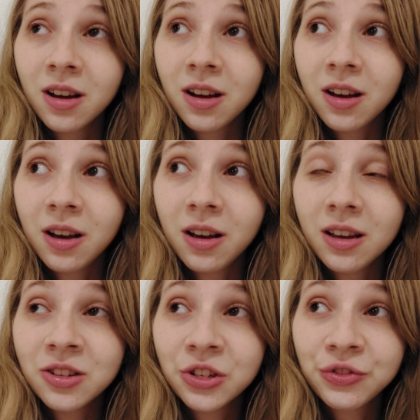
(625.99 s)

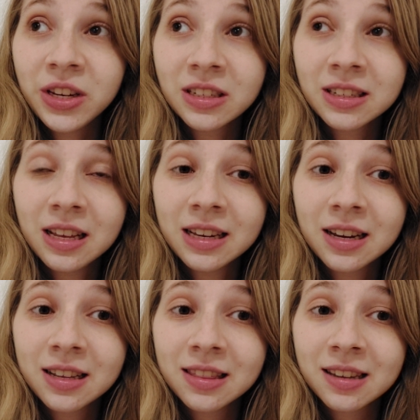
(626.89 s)
It just feels like
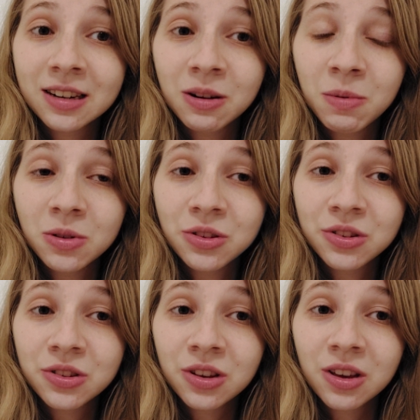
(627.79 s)
they're the
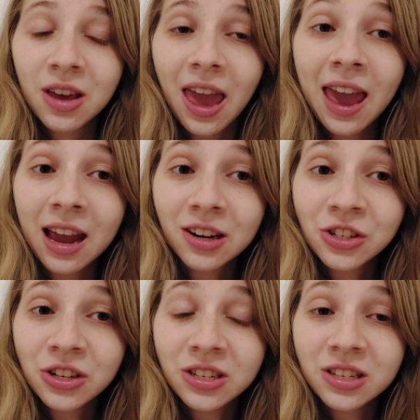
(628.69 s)
most
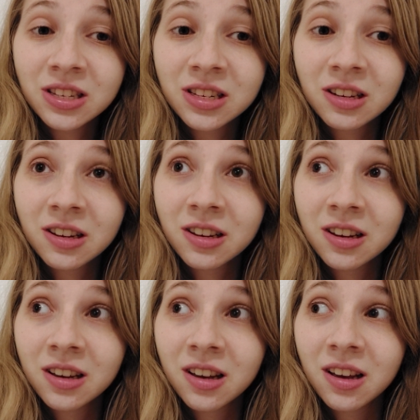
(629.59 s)
anxious,
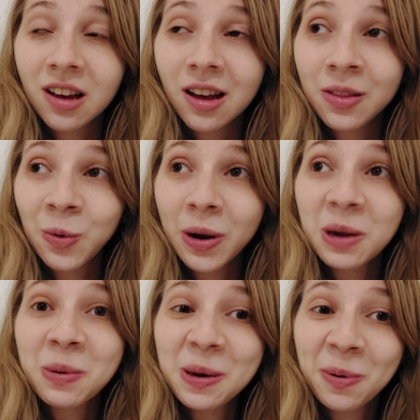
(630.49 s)

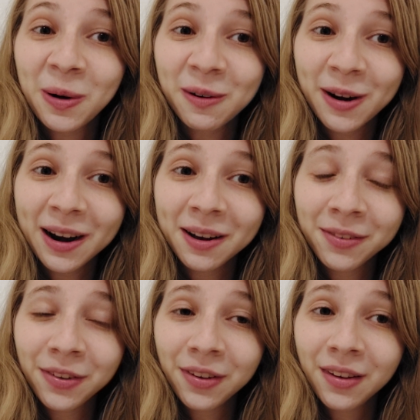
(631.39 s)
annoying people
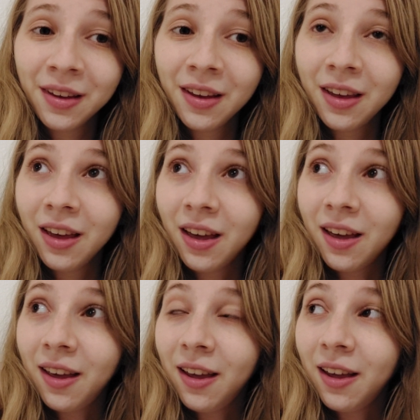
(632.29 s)
around.
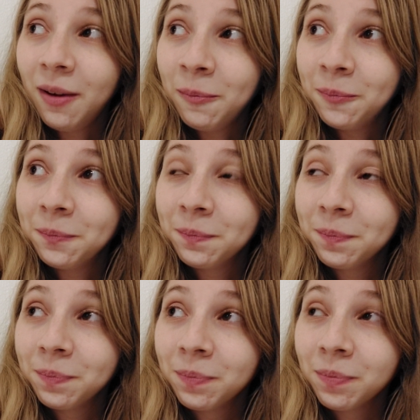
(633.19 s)

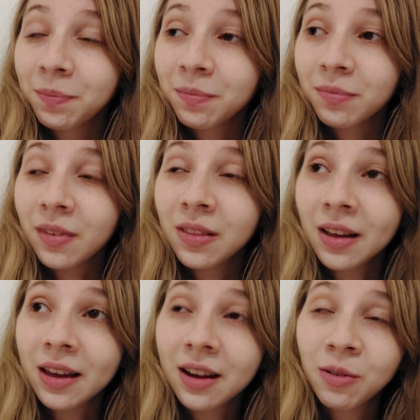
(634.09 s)
And
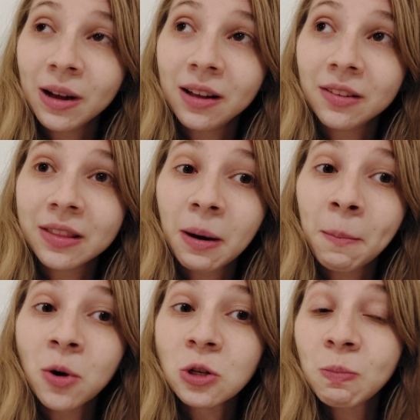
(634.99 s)
like, well, their
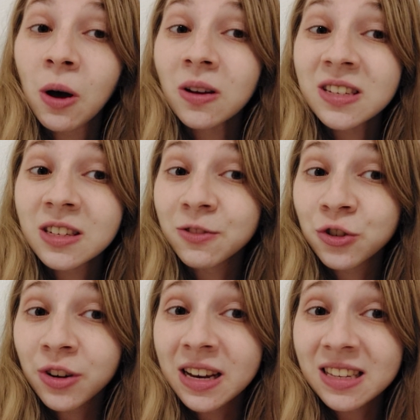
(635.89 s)
most positive
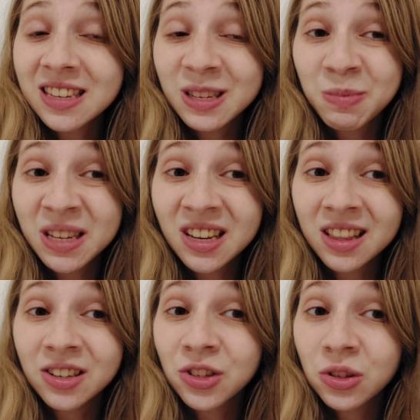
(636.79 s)
traits is
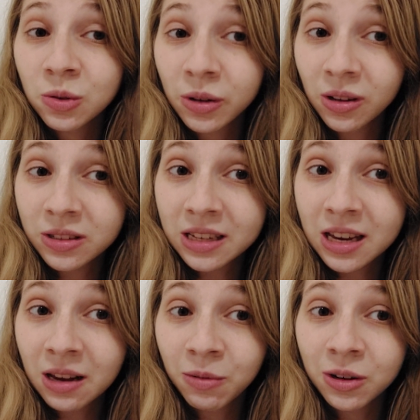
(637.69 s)
basically just
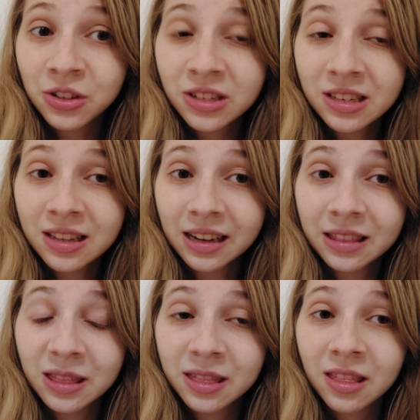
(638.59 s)
loyalty, which is like
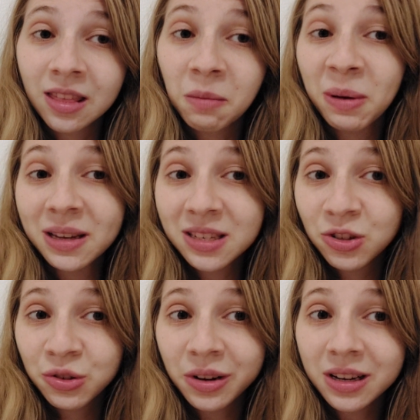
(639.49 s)
the
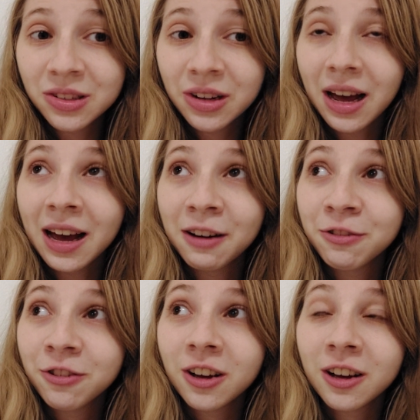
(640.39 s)
best trait to have
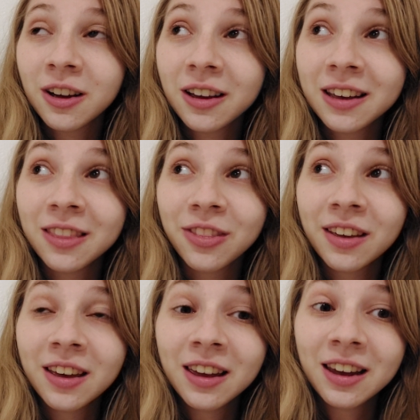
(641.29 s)

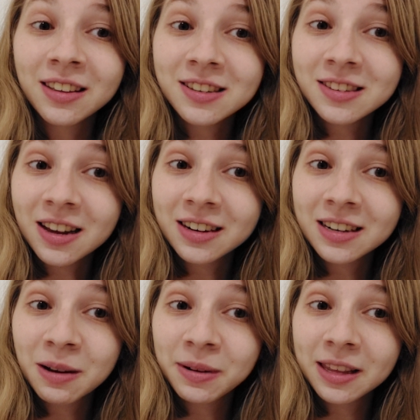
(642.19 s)
in the
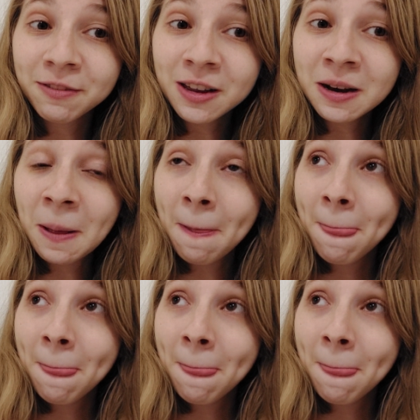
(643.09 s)
society that we live in.